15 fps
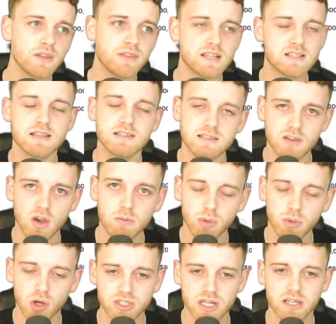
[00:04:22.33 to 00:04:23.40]
This is its own
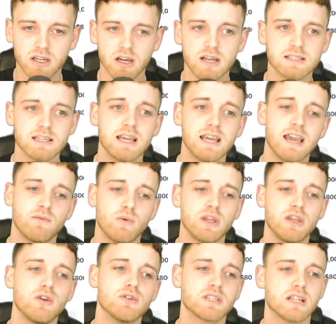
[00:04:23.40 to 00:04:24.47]
blockchain, guys. If we're
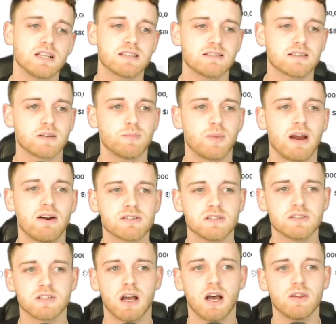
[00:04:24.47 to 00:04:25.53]
using this as a
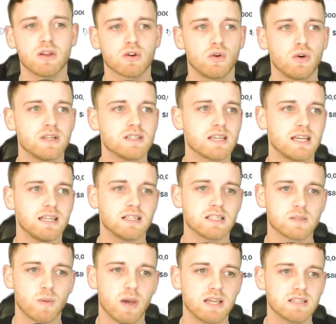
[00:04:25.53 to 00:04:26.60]
comparison to other coins in the
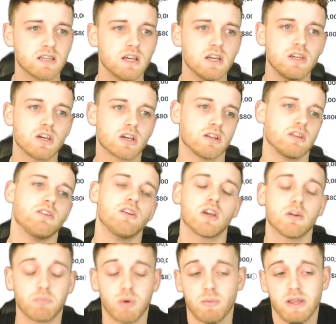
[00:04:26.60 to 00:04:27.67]
space, you can
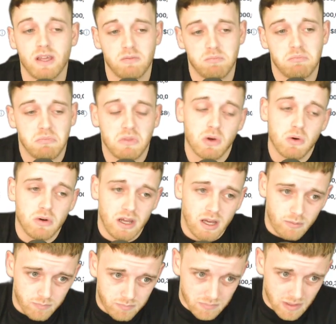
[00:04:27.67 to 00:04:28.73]
probably call it
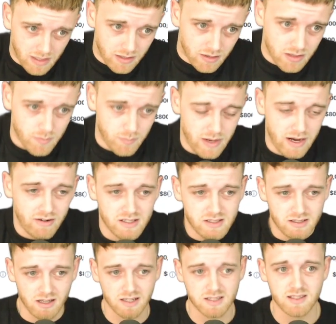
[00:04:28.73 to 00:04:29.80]
up and compare it
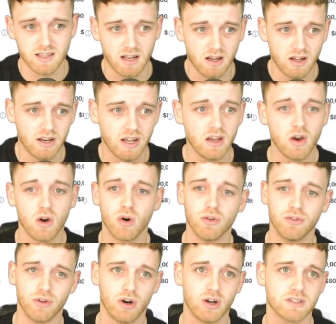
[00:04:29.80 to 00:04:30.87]
to like Solana or
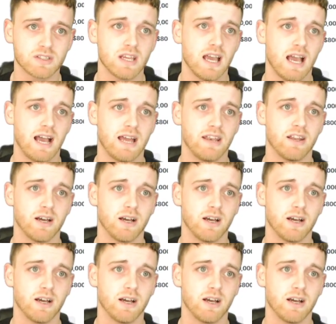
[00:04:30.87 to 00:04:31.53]
Dot. And